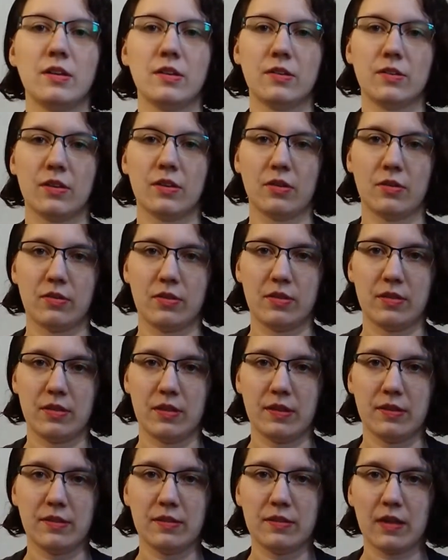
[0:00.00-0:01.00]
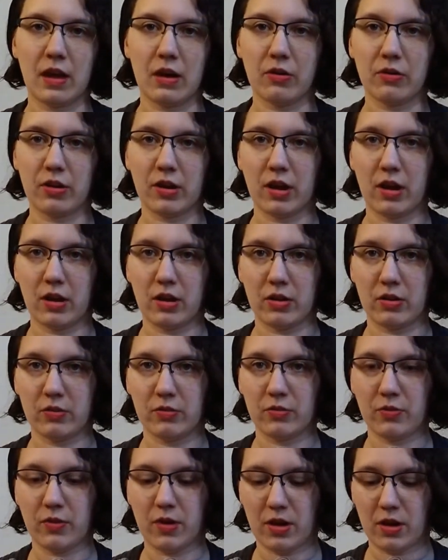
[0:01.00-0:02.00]
So this is out
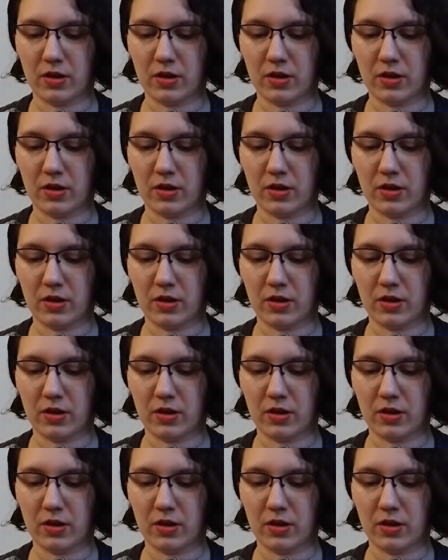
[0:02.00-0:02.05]
of